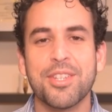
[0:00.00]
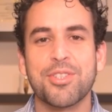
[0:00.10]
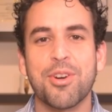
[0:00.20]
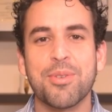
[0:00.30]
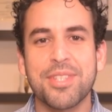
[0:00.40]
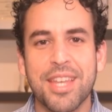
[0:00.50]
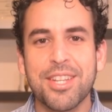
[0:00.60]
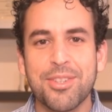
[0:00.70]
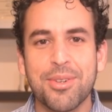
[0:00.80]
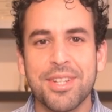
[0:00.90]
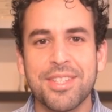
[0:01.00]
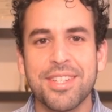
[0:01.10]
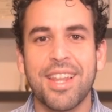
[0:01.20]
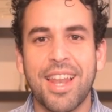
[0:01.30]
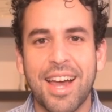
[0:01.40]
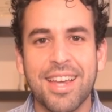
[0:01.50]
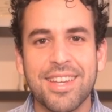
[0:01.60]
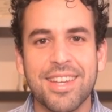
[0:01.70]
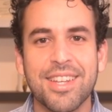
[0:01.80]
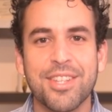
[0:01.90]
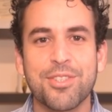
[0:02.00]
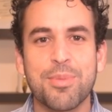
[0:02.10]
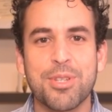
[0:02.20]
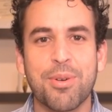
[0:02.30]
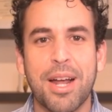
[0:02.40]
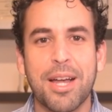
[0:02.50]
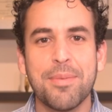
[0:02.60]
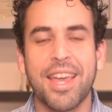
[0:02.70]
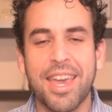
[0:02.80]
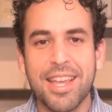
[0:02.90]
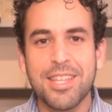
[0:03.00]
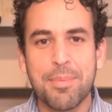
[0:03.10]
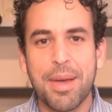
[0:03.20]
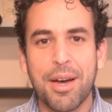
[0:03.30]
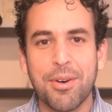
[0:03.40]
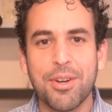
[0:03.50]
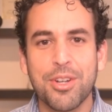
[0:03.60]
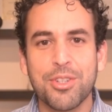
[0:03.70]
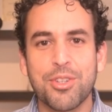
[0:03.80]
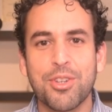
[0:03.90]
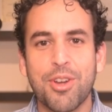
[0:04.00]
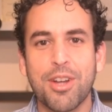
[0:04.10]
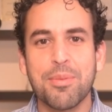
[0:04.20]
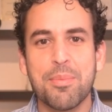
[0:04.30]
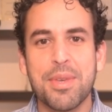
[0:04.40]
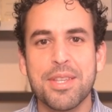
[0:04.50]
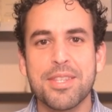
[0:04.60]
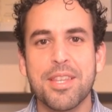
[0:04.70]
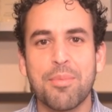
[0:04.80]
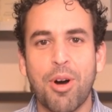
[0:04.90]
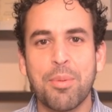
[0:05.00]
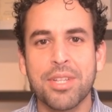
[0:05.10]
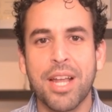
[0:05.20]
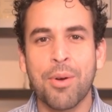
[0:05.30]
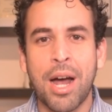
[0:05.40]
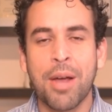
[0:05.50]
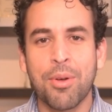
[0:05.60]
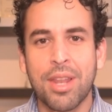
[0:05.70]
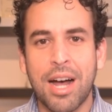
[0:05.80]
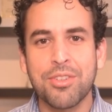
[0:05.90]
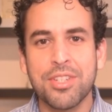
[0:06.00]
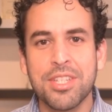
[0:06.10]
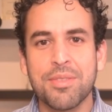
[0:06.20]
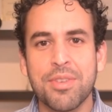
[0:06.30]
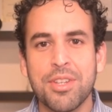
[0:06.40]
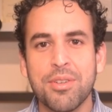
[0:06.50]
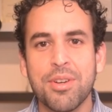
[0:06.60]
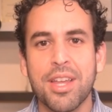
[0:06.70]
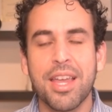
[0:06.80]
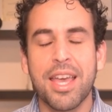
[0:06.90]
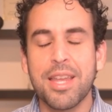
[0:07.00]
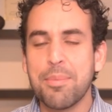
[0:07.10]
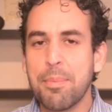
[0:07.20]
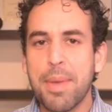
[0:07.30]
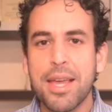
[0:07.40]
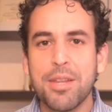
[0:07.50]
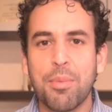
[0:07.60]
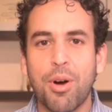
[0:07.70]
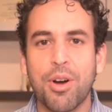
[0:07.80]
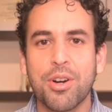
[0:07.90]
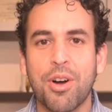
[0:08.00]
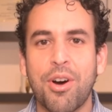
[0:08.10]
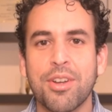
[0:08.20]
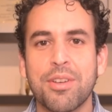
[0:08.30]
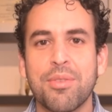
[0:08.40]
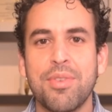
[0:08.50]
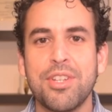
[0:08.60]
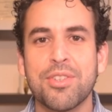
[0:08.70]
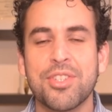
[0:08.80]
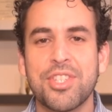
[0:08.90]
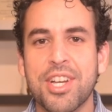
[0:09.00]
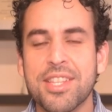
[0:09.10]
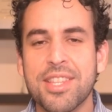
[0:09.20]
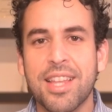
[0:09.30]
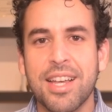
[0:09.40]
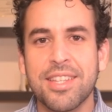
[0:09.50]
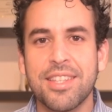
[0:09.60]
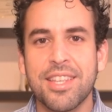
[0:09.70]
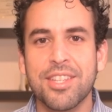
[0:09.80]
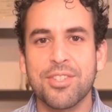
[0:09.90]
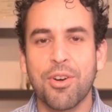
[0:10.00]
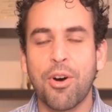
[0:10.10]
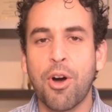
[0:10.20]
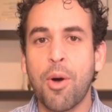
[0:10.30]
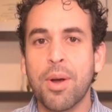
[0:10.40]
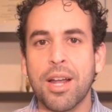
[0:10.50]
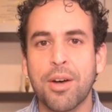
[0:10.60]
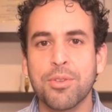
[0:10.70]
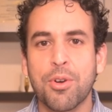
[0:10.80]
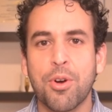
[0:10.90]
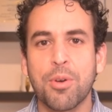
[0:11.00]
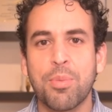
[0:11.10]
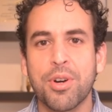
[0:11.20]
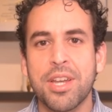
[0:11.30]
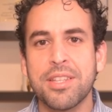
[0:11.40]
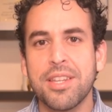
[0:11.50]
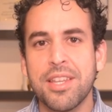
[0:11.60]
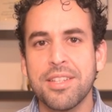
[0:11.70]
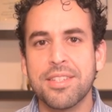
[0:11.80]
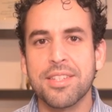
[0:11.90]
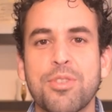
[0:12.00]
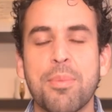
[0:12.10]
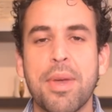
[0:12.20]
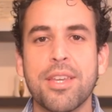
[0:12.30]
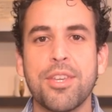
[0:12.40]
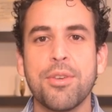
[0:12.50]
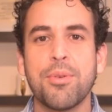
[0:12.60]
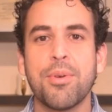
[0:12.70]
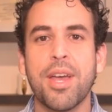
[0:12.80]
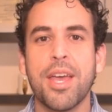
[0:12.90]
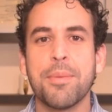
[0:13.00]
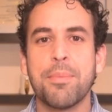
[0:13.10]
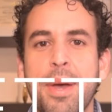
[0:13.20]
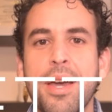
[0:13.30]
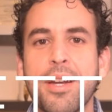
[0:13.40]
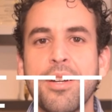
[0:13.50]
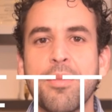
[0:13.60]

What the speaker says: So stay tuned, like, subscribe, hit the bell to not miss the moment that I will launch this video and many more other videos just like this all around corporate needs to make you a better